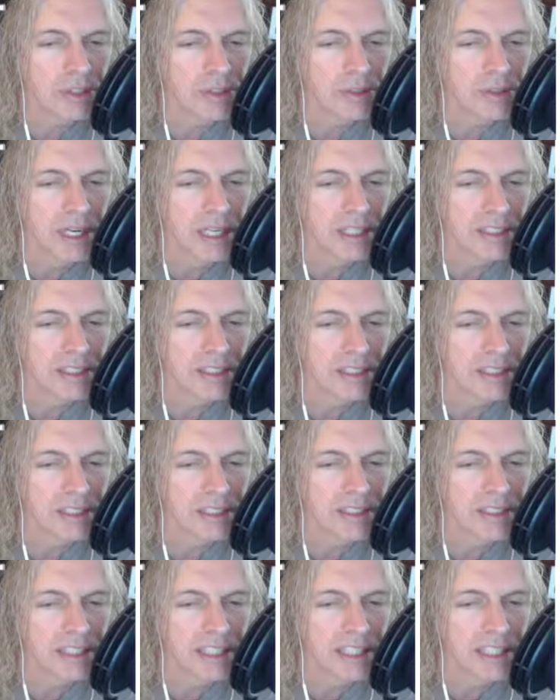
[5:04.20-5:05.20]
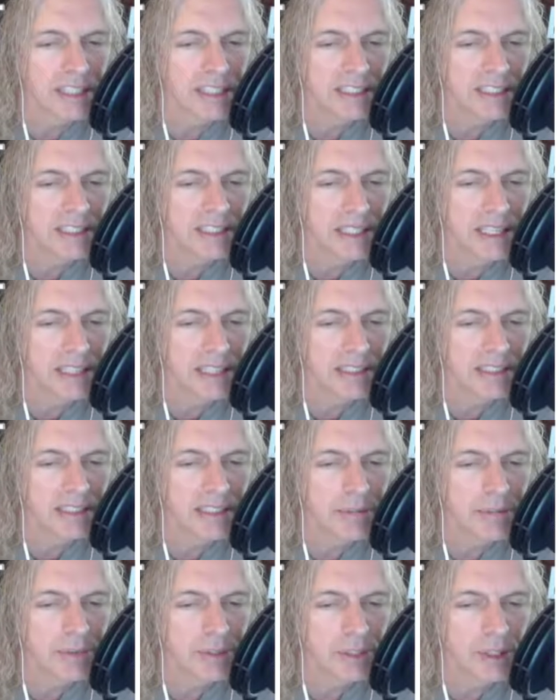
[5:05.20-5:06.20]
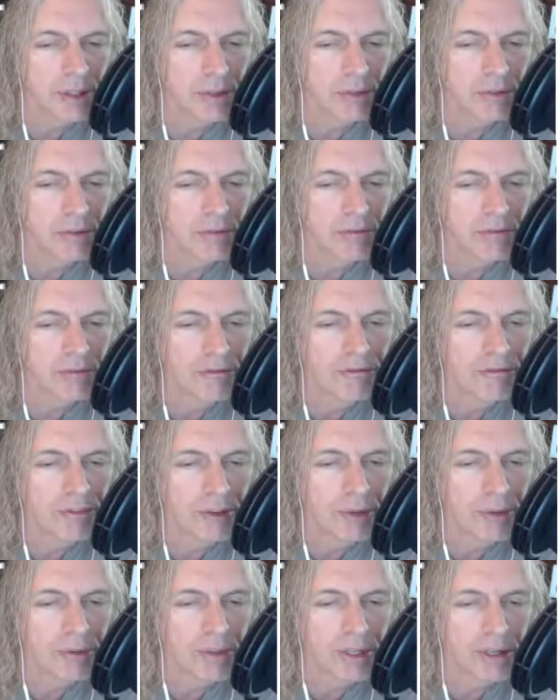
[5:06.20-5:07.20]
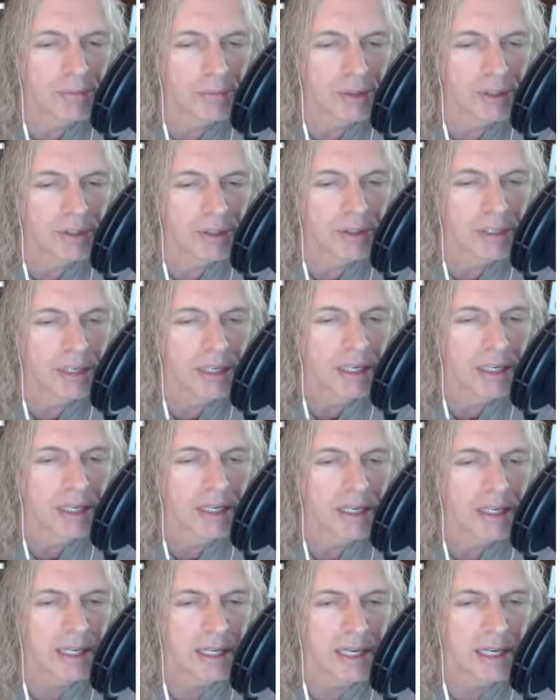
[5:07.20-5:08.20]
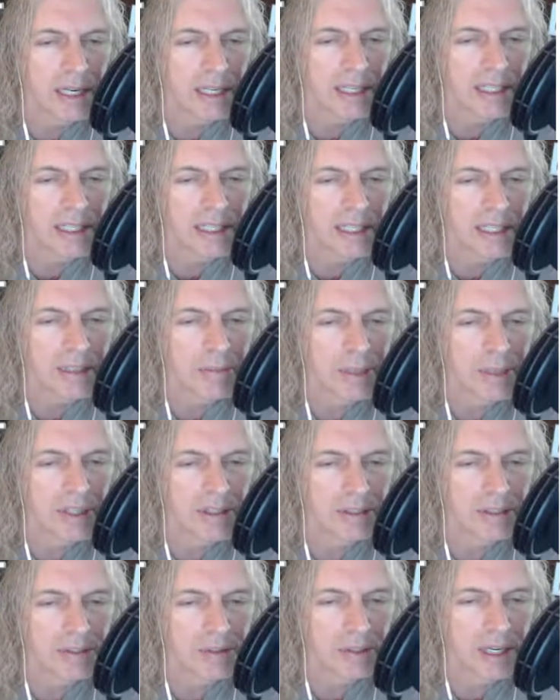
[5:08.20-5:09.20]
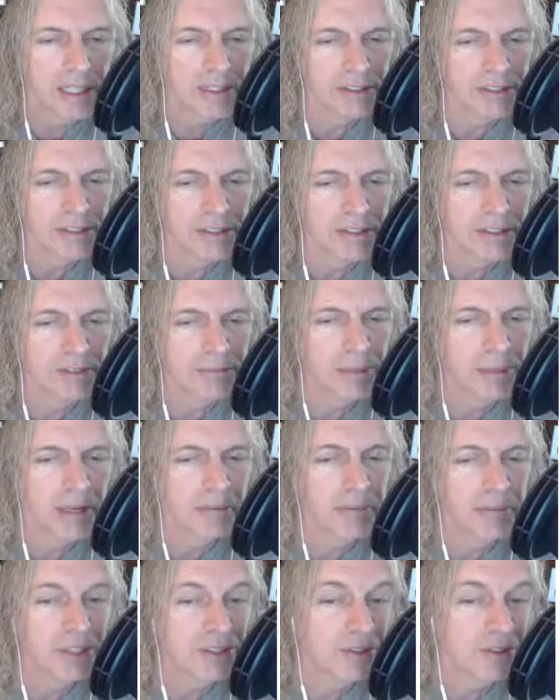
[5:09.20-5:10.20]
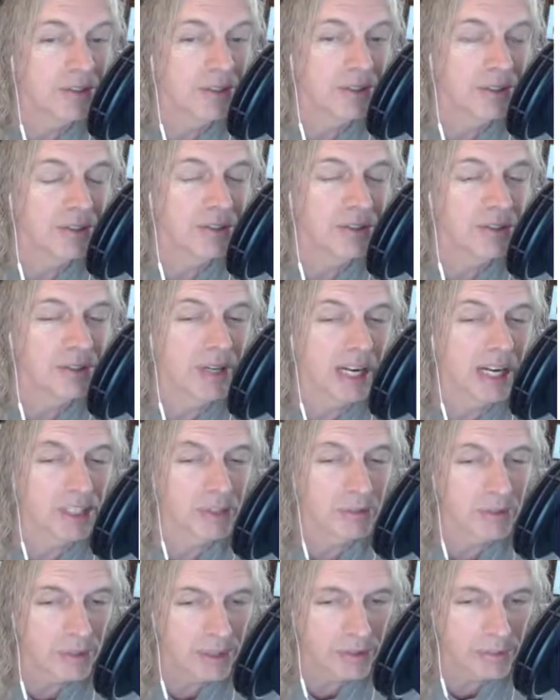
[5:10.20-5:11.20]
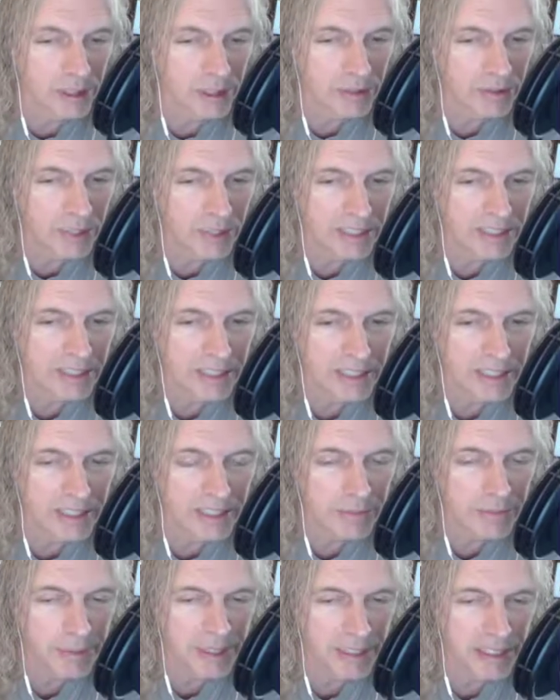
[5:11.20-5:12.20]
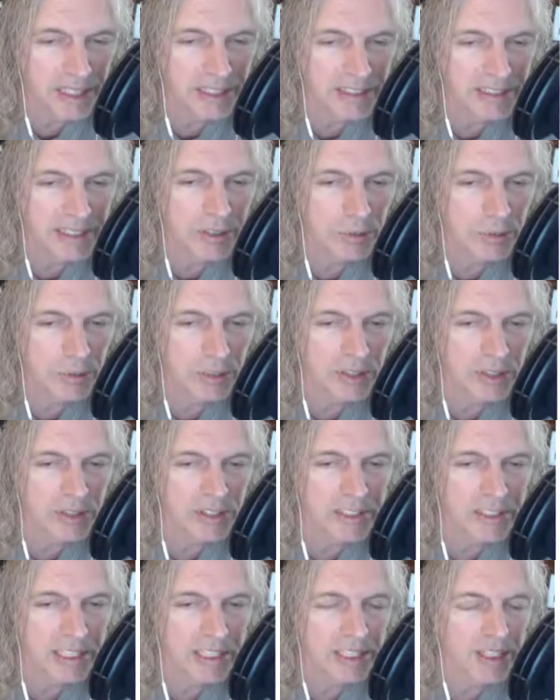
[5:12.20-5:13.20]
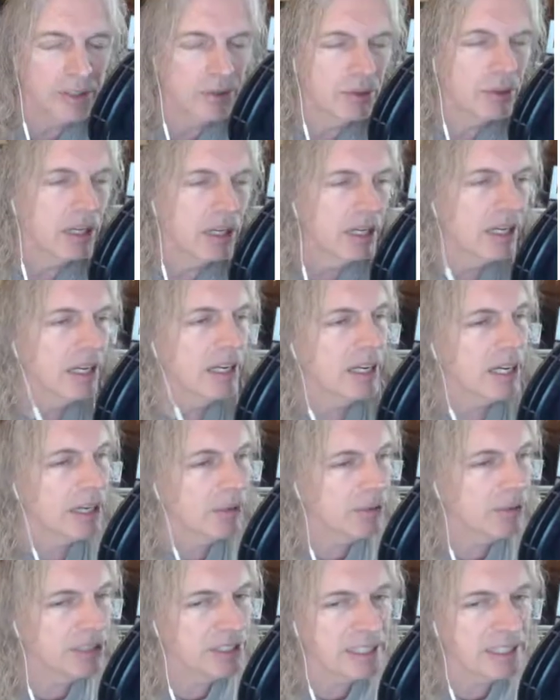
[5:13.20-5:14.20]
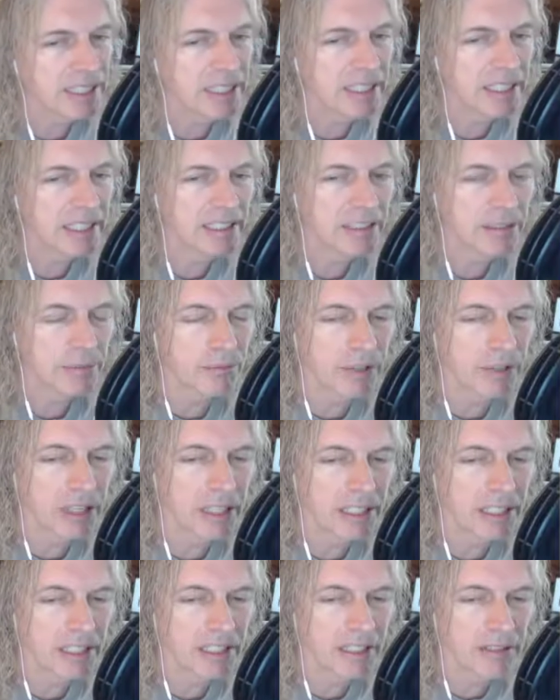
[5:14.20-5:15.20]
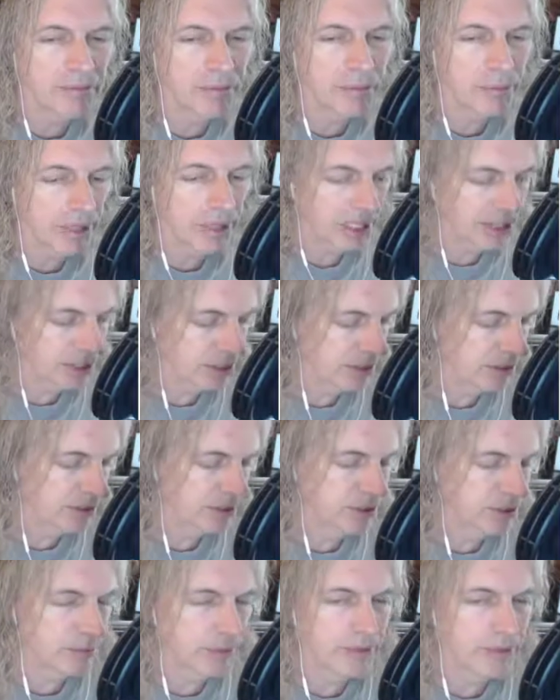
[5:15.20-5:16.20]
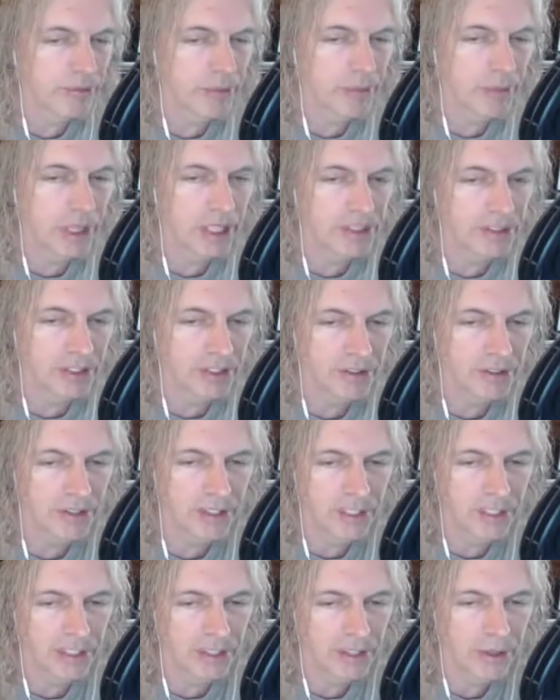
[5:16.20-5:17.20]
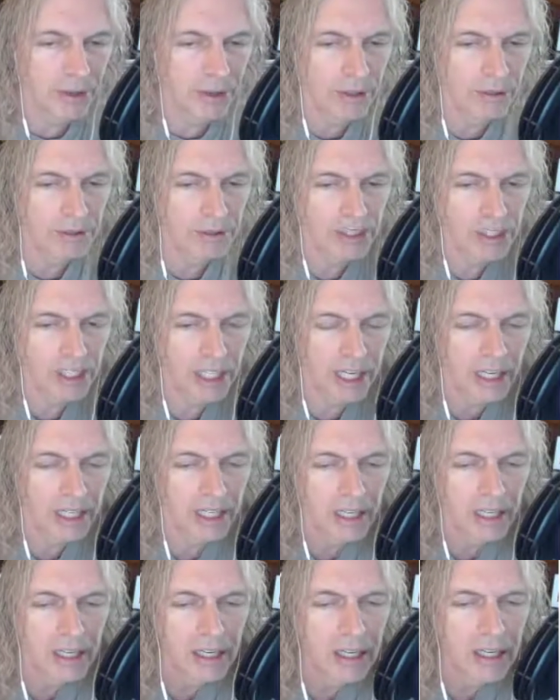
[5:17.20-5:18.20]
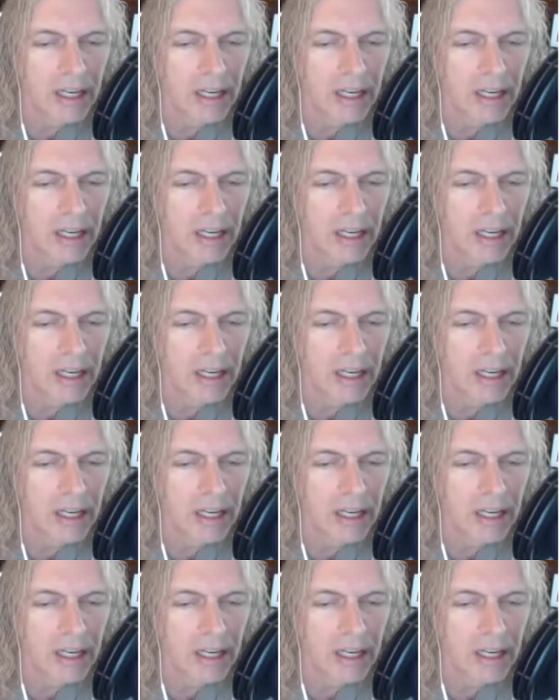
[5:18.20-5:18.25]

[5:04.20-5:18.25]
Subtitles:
address, city, state, zip code, phone number, and email address. You make sure you use your actual email address to this because they will send you a receipt and some login information or some information that you'll need to go there and check.